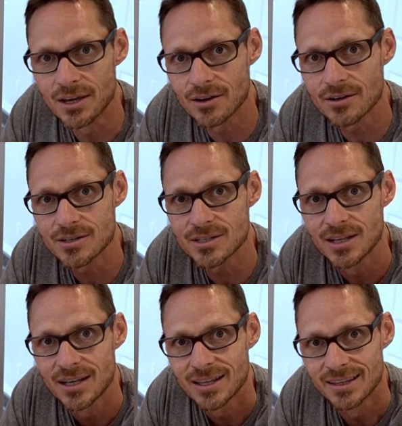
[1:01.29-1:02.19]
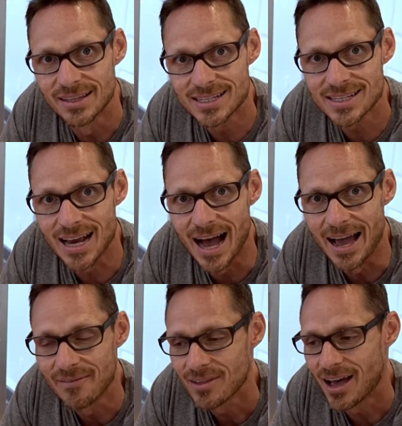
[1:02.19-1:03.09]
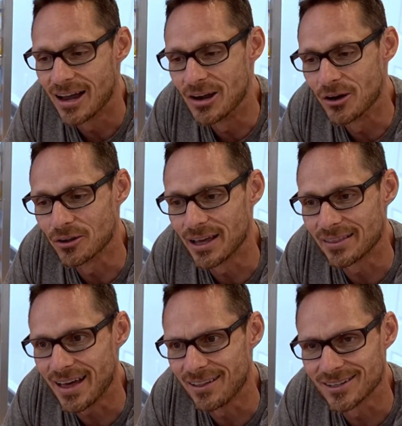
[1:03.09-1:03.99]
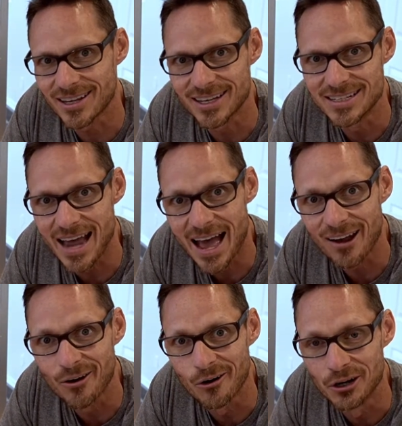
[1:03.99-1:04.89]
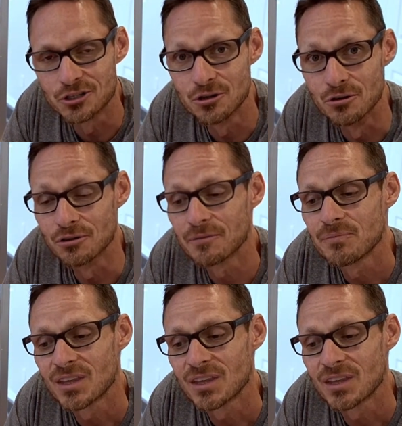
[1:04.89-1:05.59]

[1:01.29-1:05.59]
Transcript: years? This guy. I know you're like, that looks like a dagger or a tooth.